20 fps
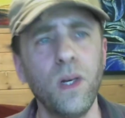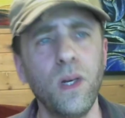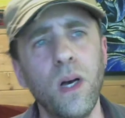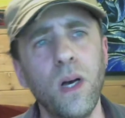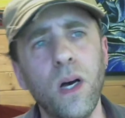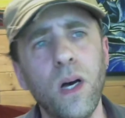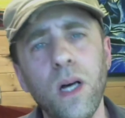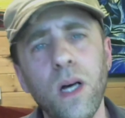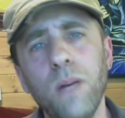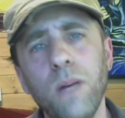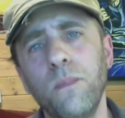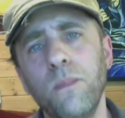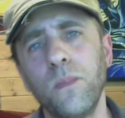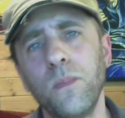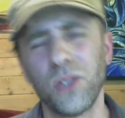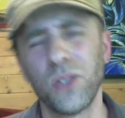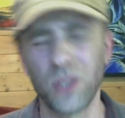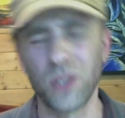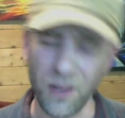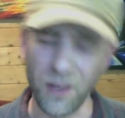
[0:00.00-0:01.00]

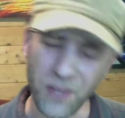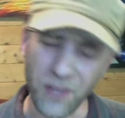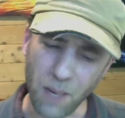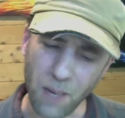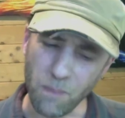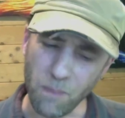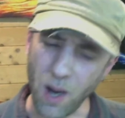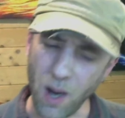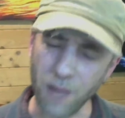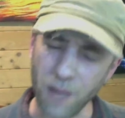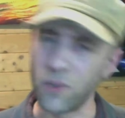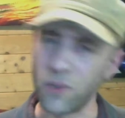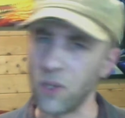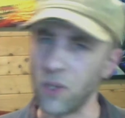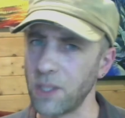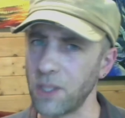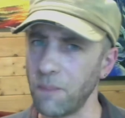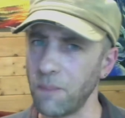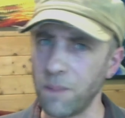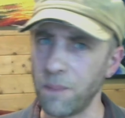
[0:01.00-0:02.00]
not so good. I think I might have got
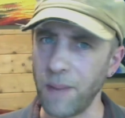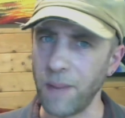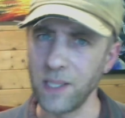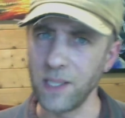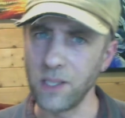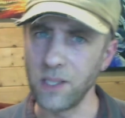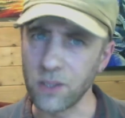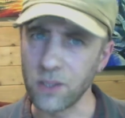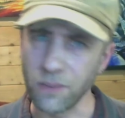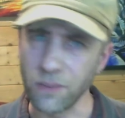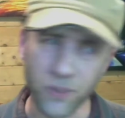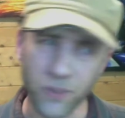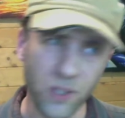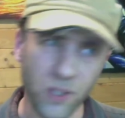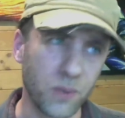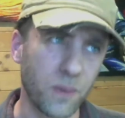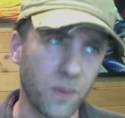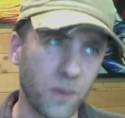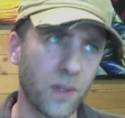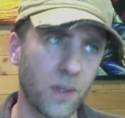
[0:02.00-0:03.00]
some of the paintings
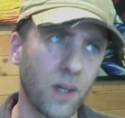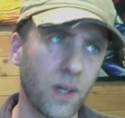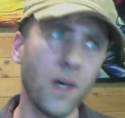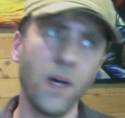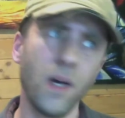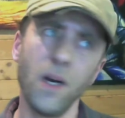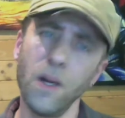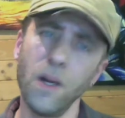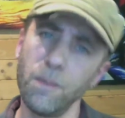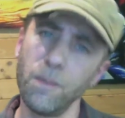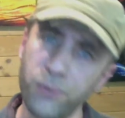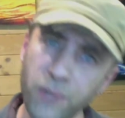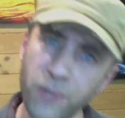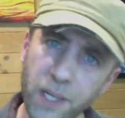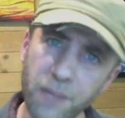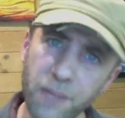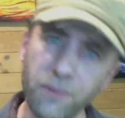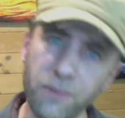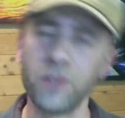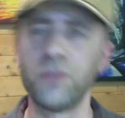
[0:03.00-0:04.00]
confused with the
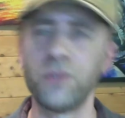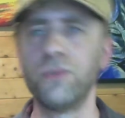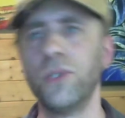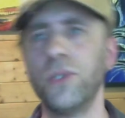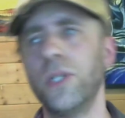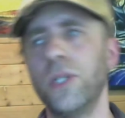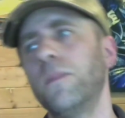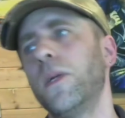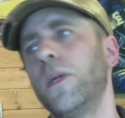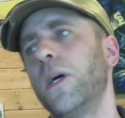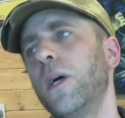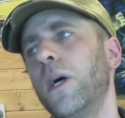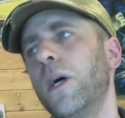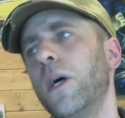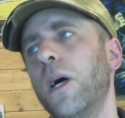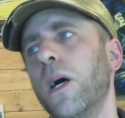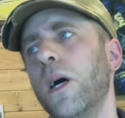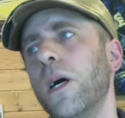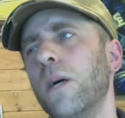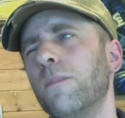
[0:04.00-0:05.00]
previous room.
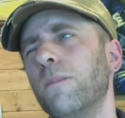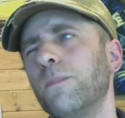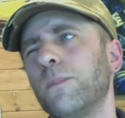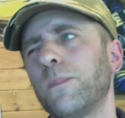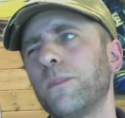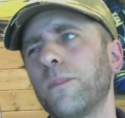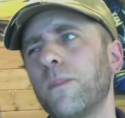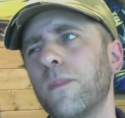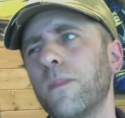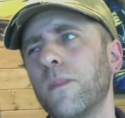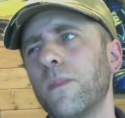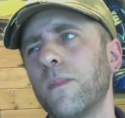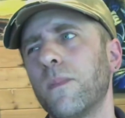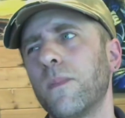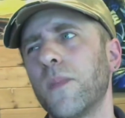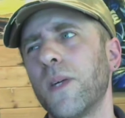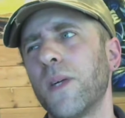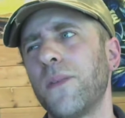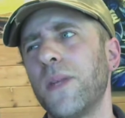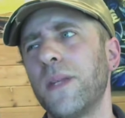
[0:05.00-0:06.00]

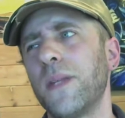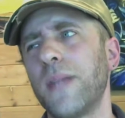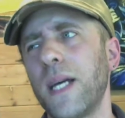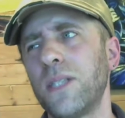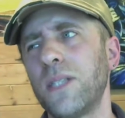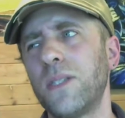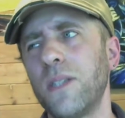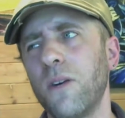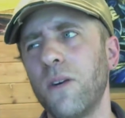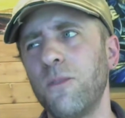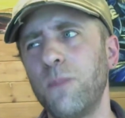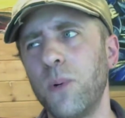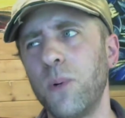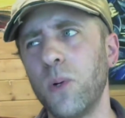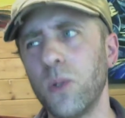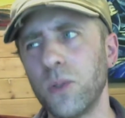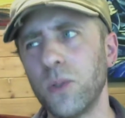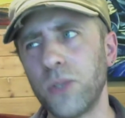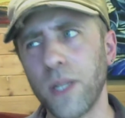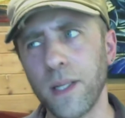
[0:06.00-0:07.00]
I think that
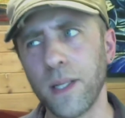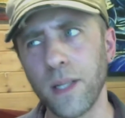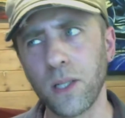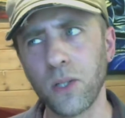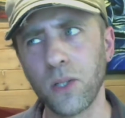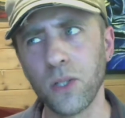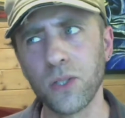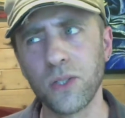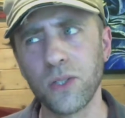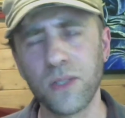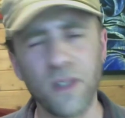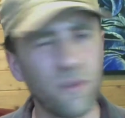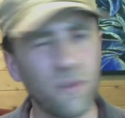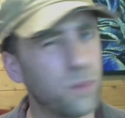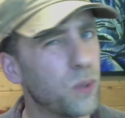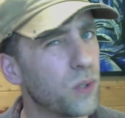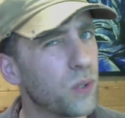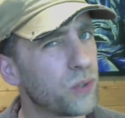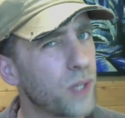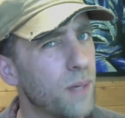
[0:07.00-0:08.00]
self-portrait, that Kossoff
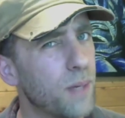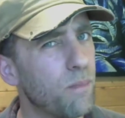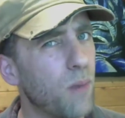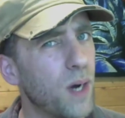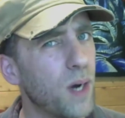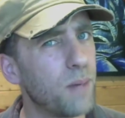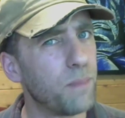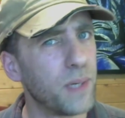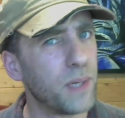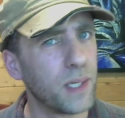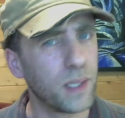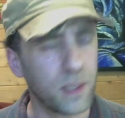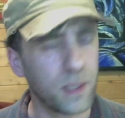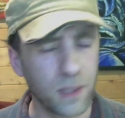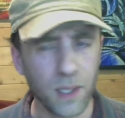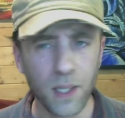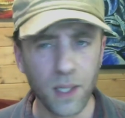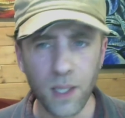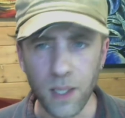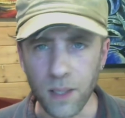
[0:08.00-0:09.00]
self-portrait might be
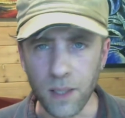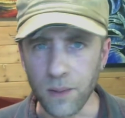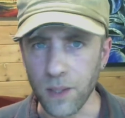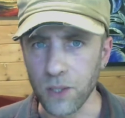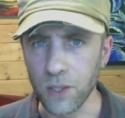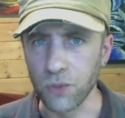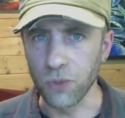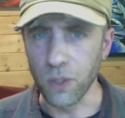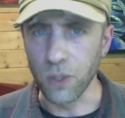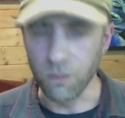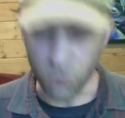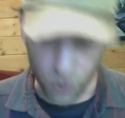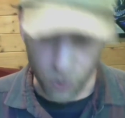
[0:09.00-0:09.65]
in this room, room